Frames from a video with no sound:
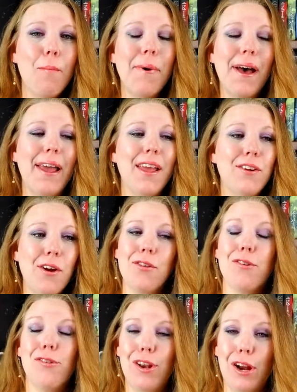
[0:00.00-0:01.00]
by an
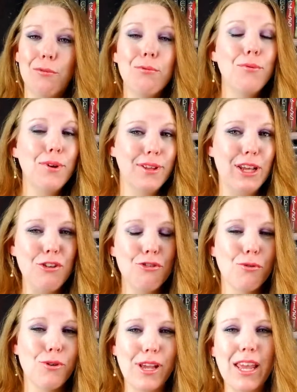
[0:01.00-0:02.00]
author that I really
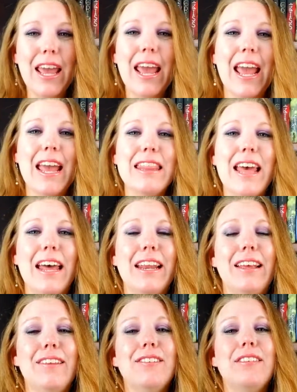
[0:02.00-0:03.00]
enjoy, and that
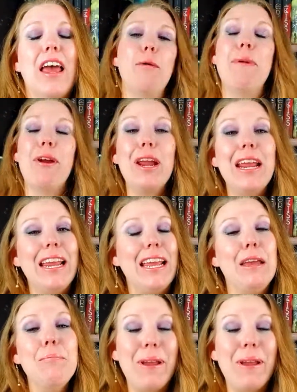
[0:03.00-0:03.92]
is Mary E.